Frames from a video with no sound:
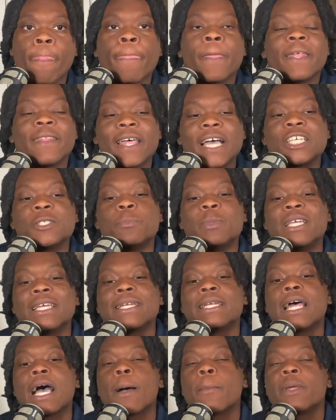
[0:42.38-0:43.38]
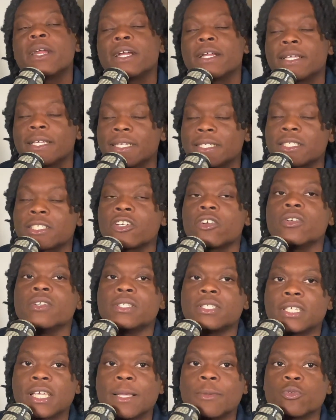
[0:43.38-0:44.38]
And that's being dominant against certain
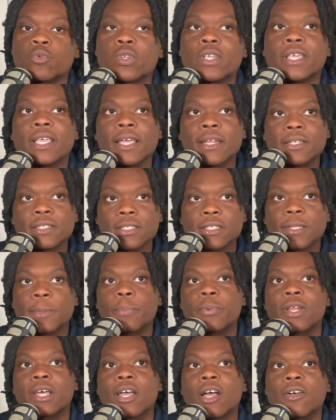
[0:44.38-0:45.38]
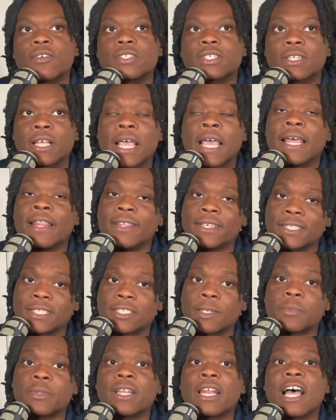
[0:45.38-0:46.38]
teams. When you get into the playoffs, this is
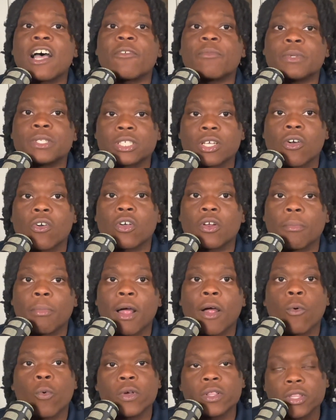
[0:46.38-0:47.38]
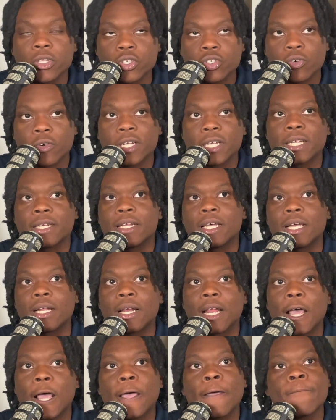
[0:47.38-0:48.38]
something I've been talking about with the trade
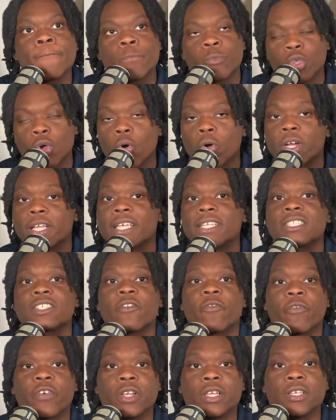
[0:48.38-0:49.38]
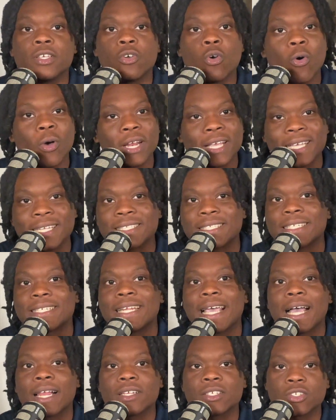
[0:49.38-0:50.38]
deadline, going against a Philly, going against a
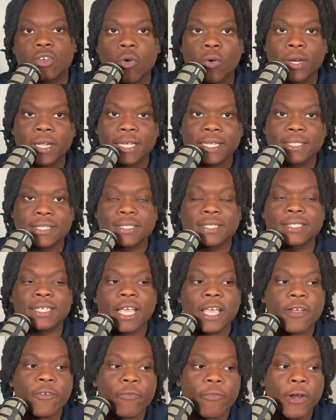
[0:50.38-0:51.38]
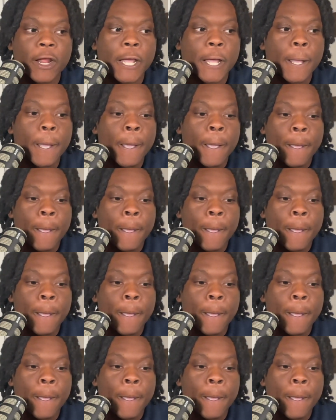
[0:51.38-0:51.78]
Dallas, going against a San Fran